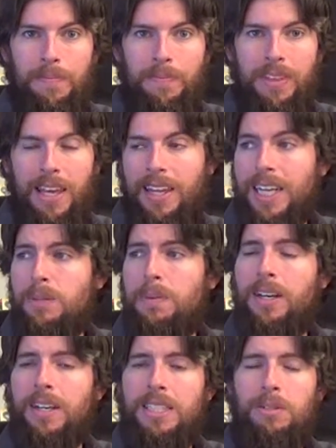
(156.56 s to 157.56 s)
And that's
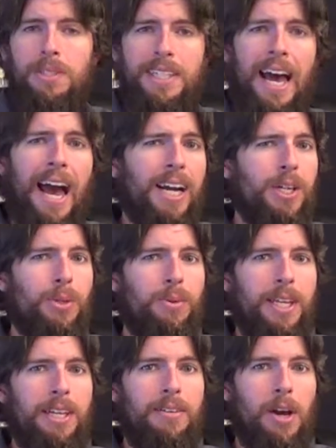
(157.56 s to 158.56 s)
because it was
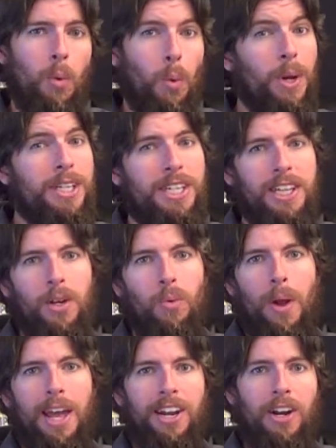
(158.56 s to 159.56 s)
actually originally
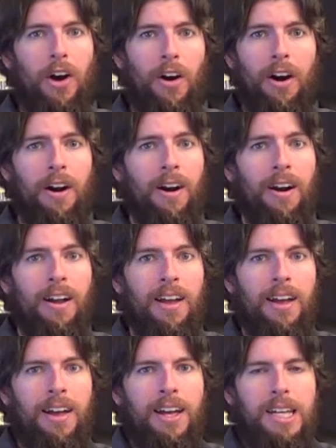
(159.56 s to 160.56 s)
rated R,
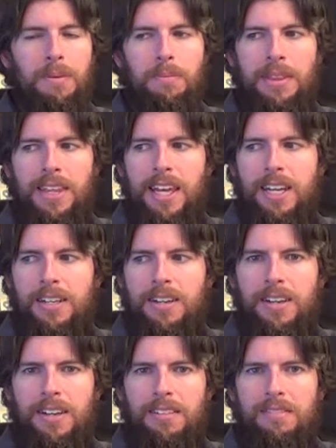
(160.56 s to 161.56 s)
but
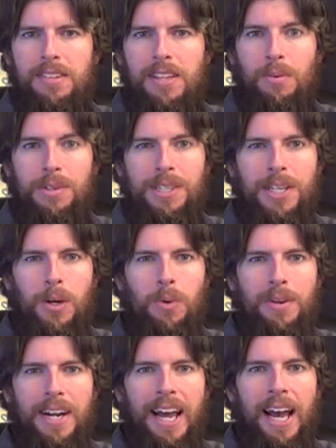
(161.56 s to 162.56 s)
then it was
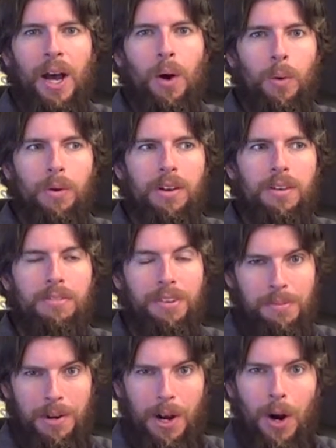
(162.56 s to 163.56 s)
toned down
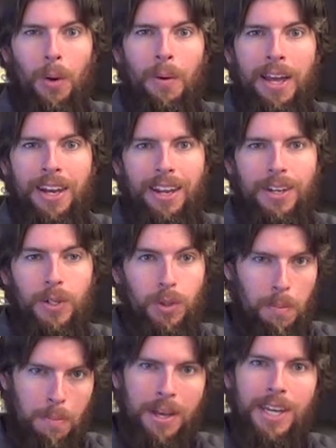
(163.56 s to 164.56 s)
from an R rating to
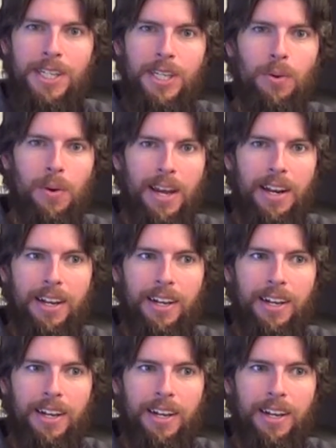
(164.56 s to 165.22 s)
a PG rating,